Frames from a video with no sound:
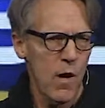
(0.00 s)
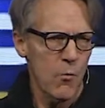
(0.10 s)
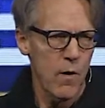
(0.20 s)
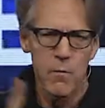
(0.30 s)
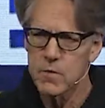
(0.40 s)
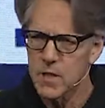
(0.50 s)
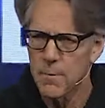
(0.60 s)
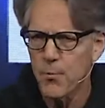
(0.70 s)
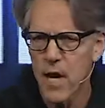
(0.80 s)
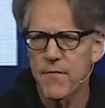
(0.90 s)
one. One was a
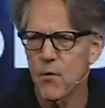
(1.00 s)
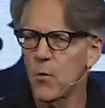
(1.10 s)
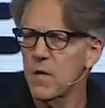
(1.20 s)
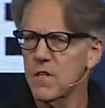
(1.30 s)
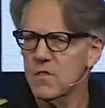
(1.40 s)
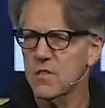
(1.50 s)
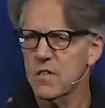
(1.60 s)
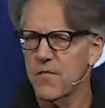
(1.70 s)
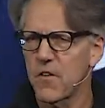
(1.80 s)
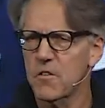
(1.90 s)
private one. This is
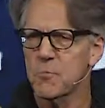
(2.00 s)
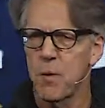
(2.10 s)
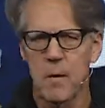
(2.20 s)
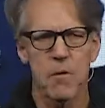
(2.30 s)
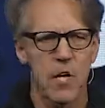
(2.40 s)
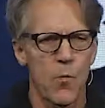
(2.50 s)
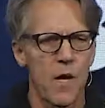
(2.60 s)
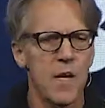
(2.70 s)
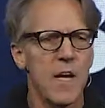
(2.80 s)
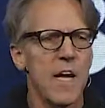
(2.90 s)
the first public
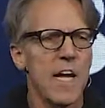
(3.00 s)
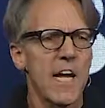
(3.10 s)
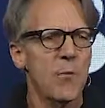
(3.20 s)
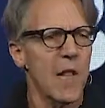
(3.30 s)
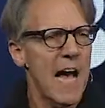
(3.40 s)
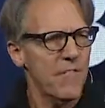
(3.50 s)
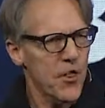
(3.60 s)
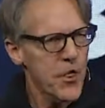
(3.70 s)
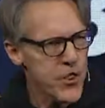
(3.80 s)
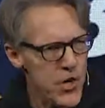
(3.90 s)
one. He will have a
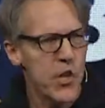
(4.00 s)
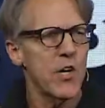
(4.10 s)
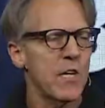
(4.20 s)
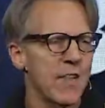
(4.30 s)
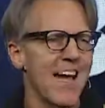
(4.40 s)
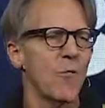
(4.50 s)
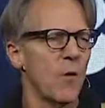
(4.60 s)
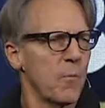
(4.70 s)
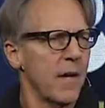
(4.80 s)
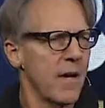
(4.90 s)
third, and that
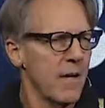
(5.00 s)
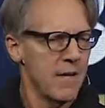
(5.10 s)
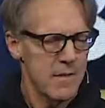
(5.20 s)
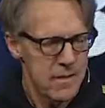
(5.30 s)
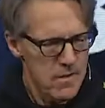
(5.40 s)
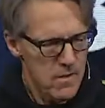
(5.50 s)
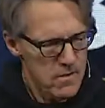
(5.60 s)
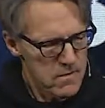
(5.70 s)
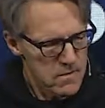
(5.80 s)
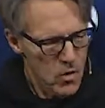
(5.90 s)
will be
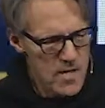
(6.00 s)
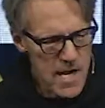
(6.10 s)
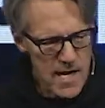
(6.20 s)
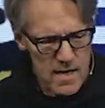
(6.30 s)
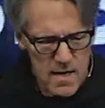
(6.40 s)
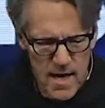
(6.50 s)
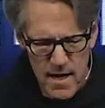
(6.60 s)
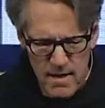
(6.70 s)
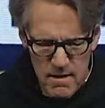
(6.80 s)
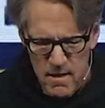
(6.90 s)
ordained
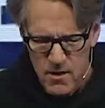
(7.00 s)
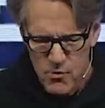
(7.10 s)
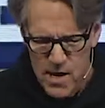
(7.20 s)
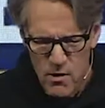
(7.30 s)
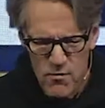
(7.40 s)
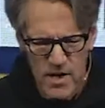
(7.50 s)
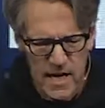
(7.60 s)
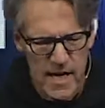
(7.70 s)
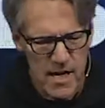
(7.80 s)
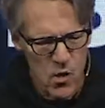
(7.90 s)
and crowned the
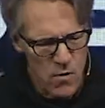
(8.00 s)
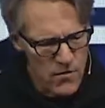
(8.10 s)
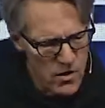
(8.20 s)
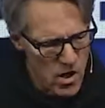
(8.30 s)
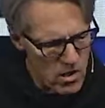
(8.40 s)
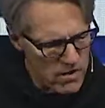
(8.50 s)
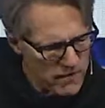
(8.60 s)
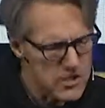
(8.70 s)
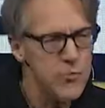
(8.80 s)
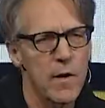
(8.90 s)
king over all of
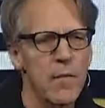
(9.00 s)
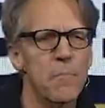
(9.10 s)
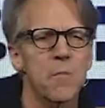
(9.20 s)
Israel.